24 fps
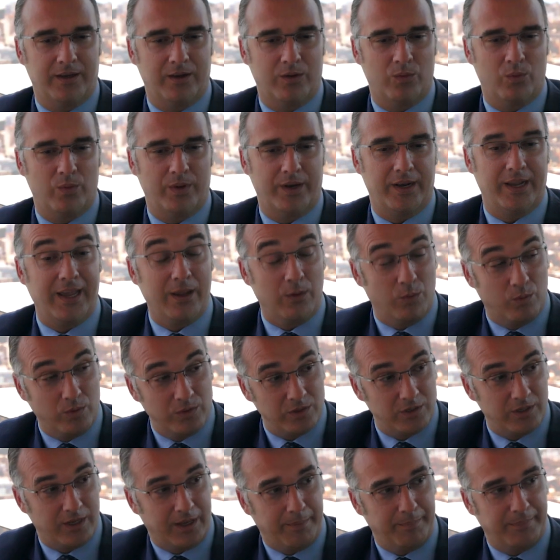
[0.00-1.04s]
when I
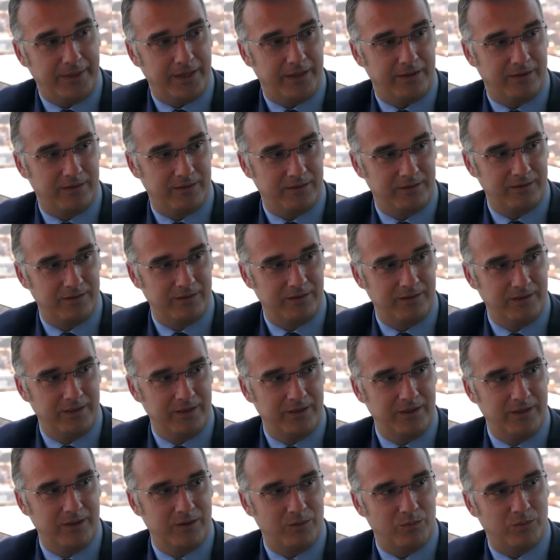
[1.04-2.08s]
was happy
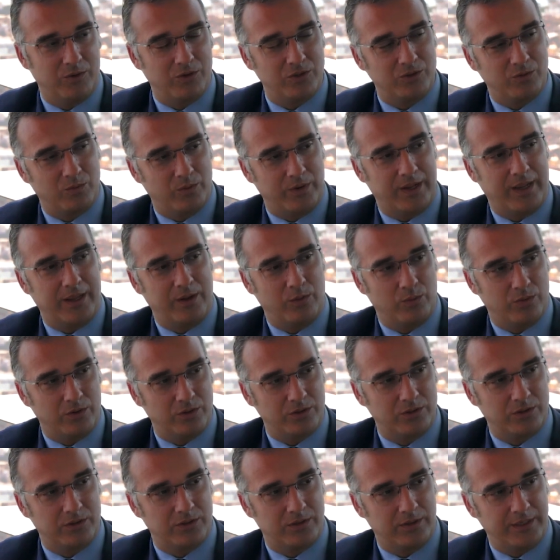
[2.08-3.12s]
was when I
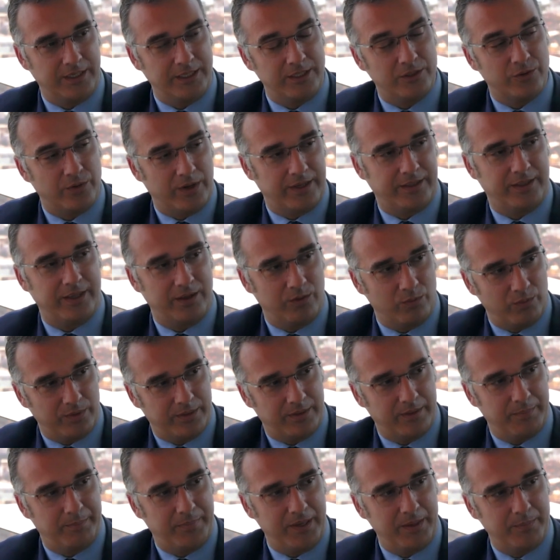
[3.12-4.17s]
was interacting
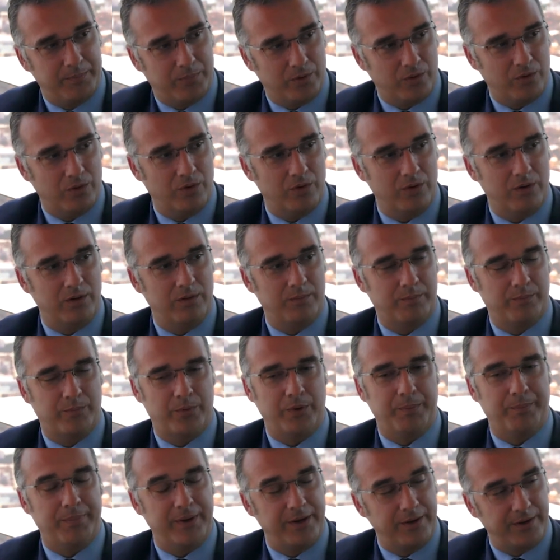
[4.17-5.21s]
with the people,
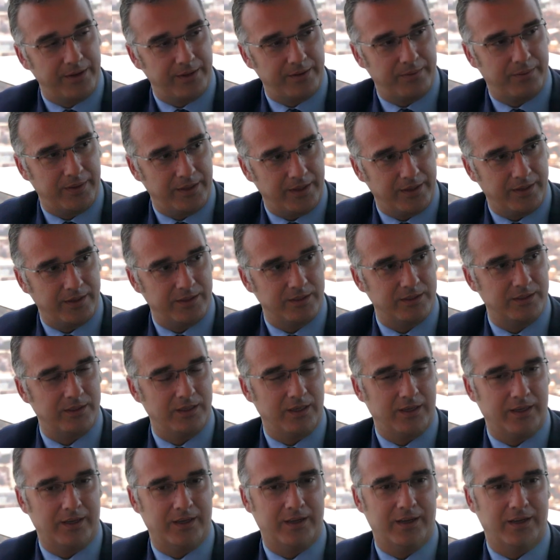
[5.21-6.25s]
preparing
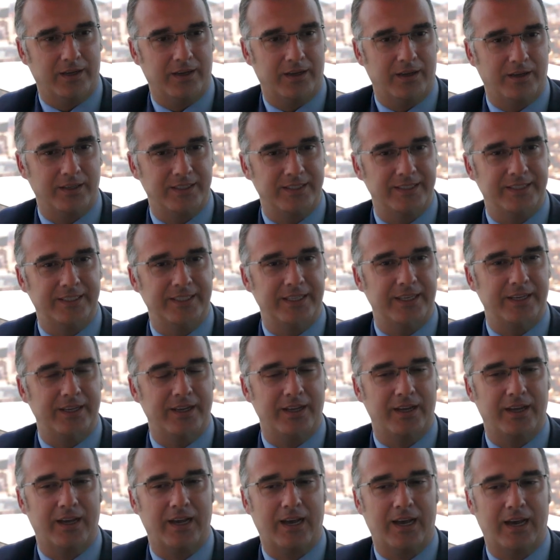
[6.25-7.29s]
things,
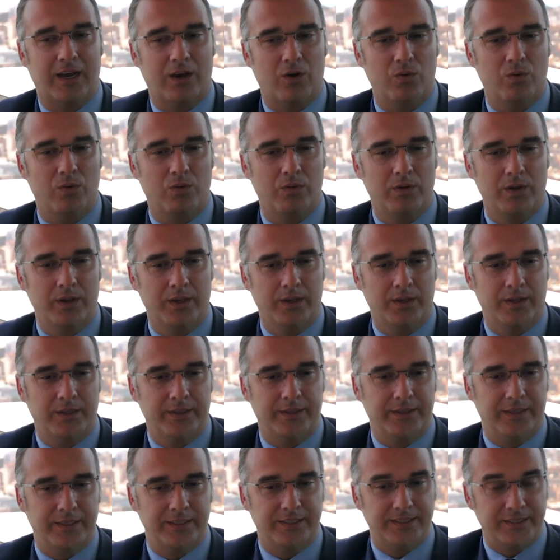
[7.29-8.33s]
seeing how
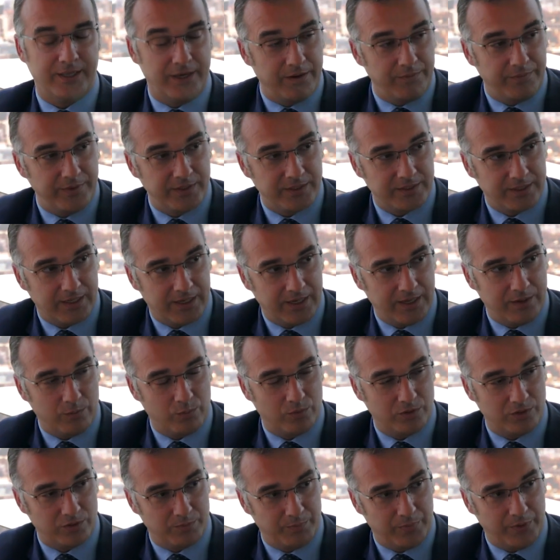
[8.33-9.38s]
the service that I
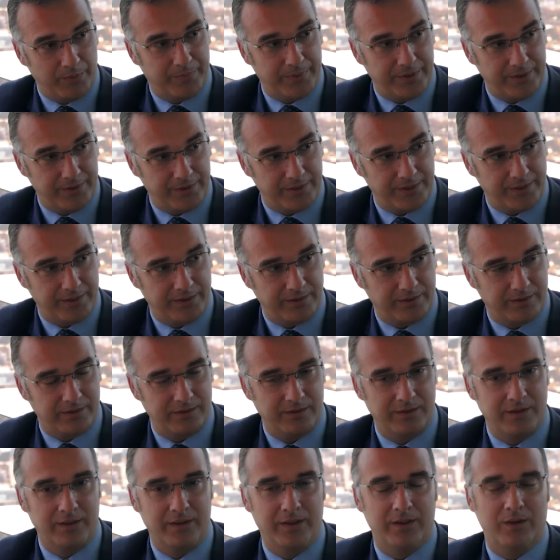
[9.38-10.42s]
was preparing
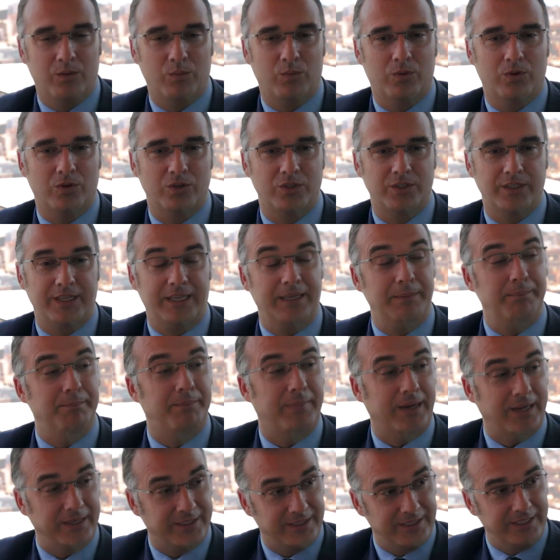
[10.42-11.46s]
was
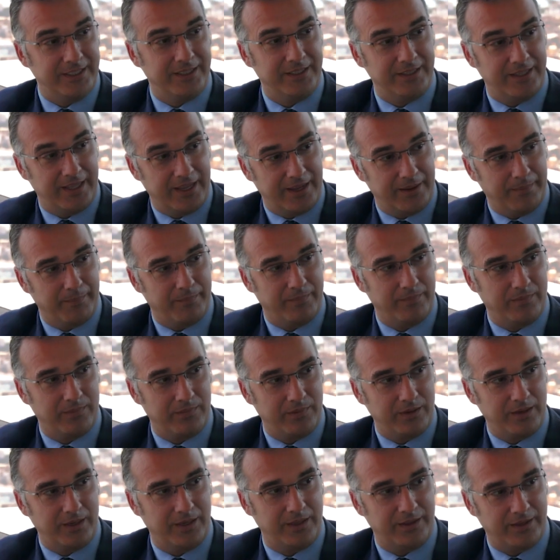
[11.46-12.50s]
impacting them
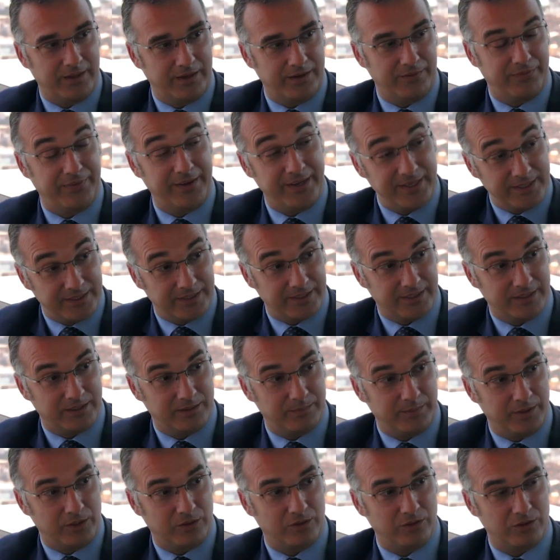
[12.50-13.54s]
in their
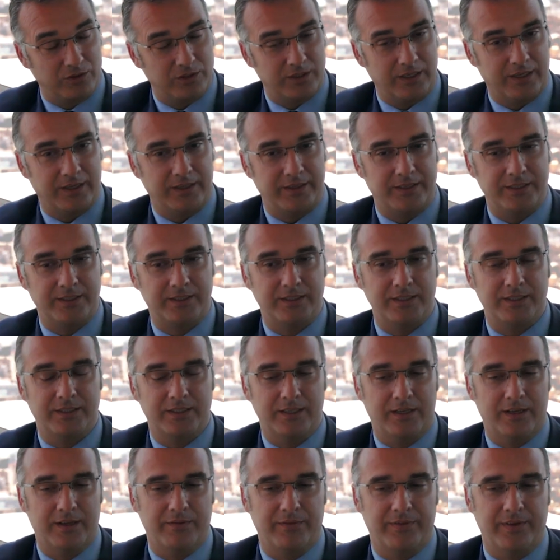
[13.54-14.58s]
faces, because this
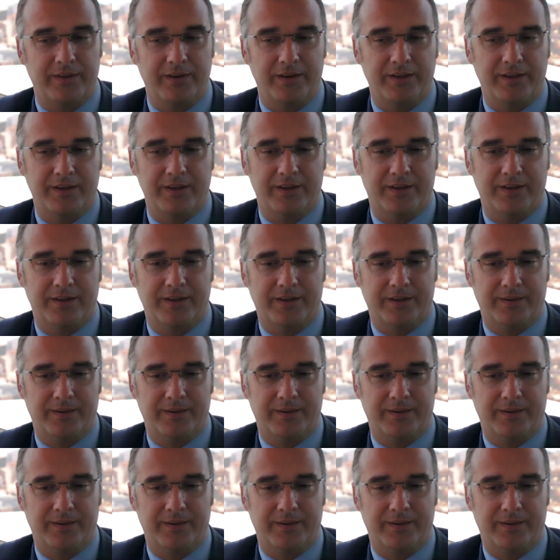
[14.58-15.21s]
is a very